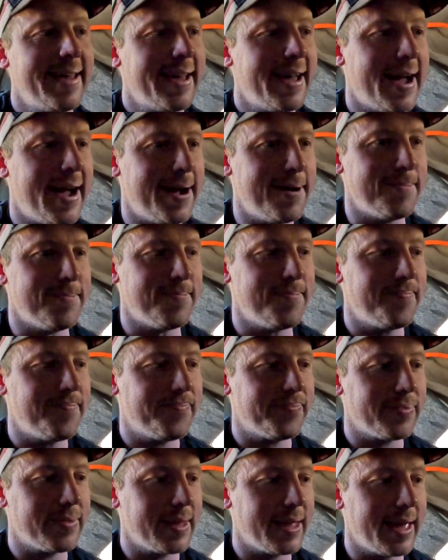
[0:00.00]

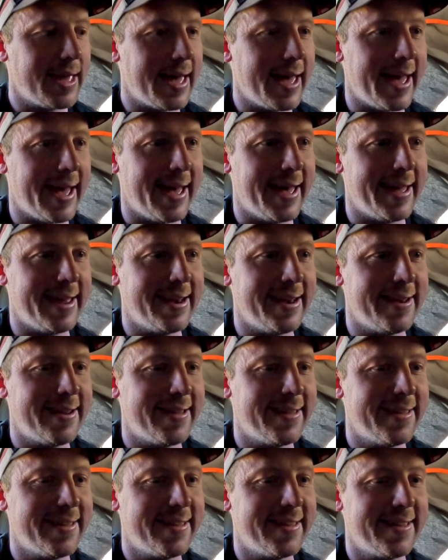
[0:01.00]

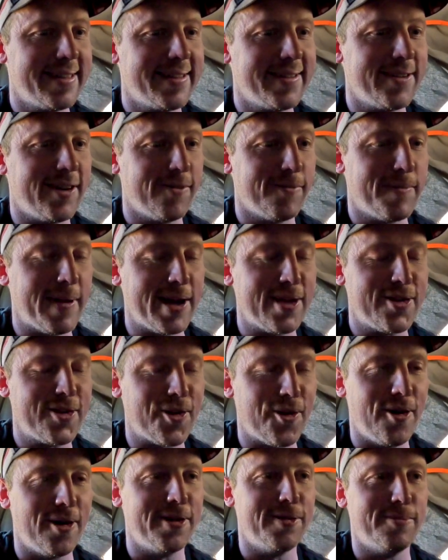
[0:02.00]
And I've been
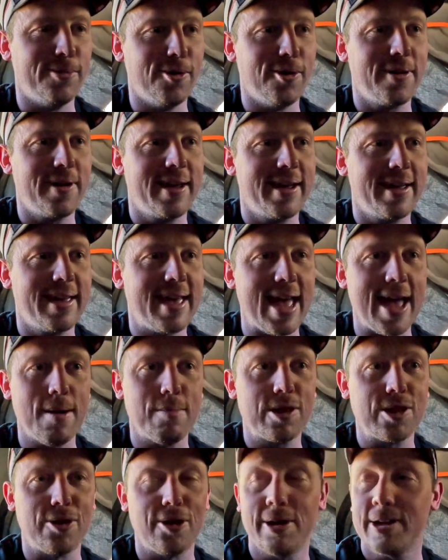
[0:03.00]
trying to book
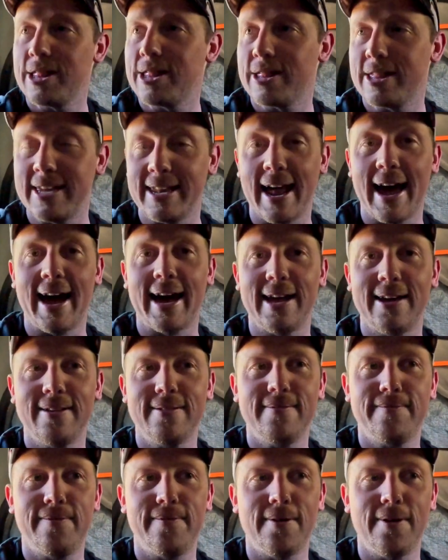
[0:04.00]
campsites
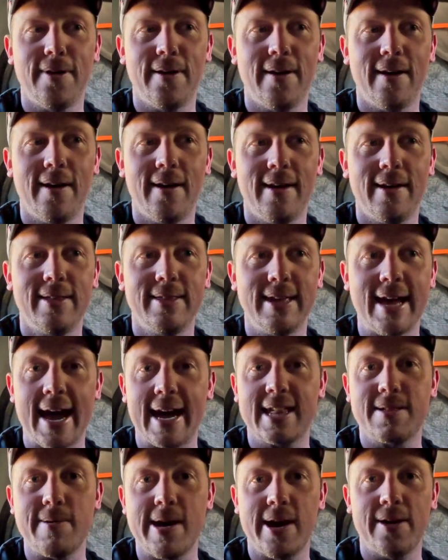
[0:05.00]
today for the
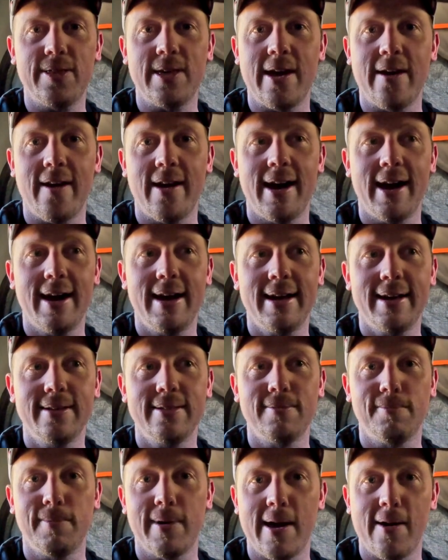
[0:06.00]
Exmouth area
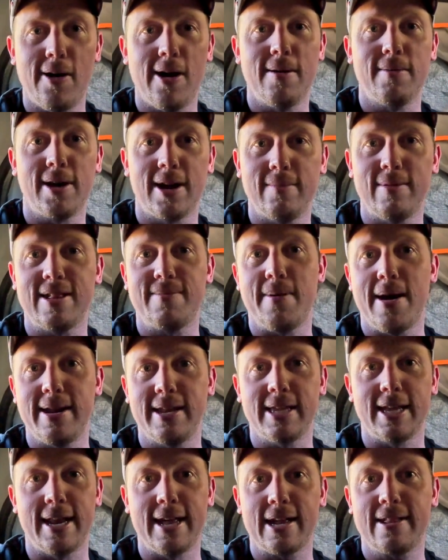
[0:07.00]
where I'm going to be
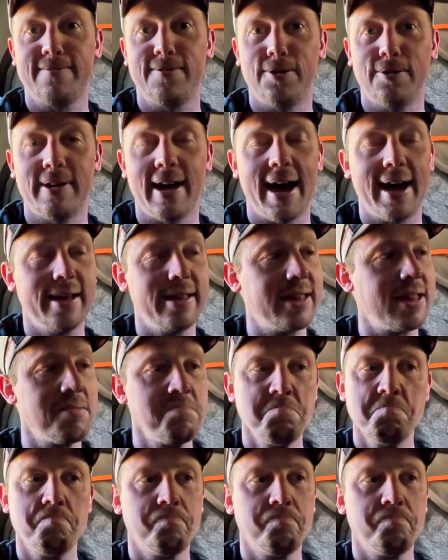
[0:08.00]
spending the next 4 days.